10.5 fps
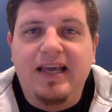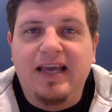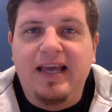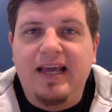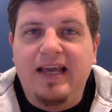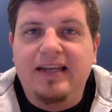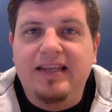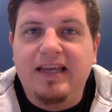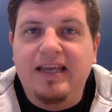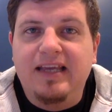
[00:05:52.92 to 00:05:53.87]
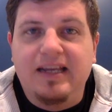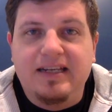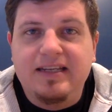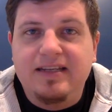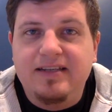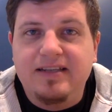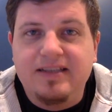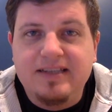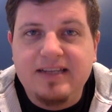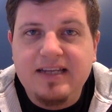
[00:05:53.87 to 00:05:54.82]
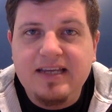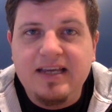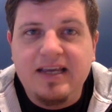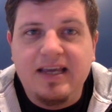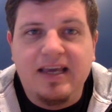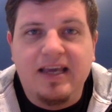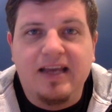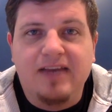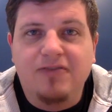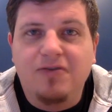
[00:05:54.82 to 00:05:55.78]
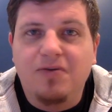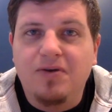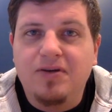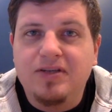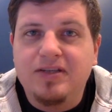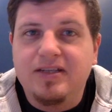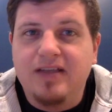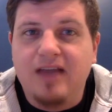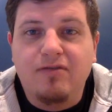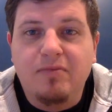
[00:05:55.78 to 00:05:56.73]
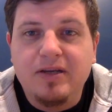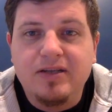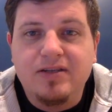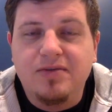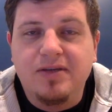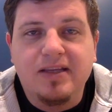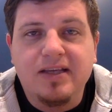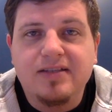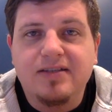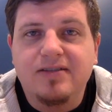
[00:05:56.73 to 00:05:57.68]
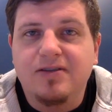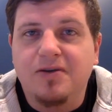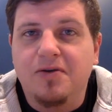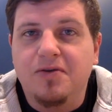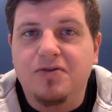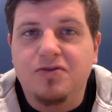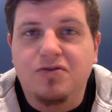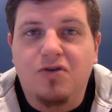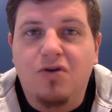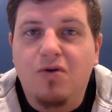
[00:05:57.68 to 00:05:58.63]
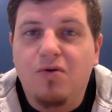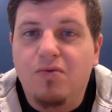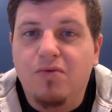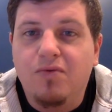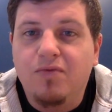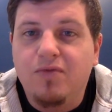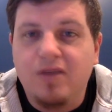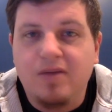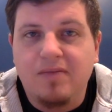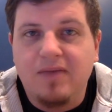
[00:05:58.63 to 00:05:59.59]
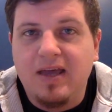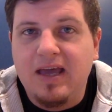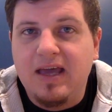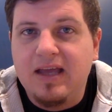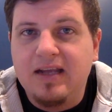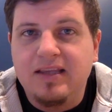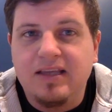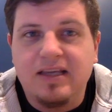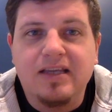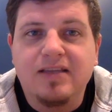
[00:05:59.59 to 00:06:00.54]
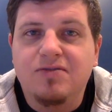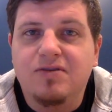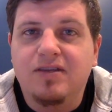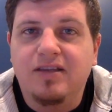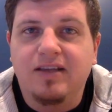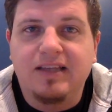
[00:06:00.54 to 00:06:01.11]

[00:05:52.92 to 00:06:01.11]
and they get to the city and of course everybody's doing this so there's no room for them at any of the inns or anything like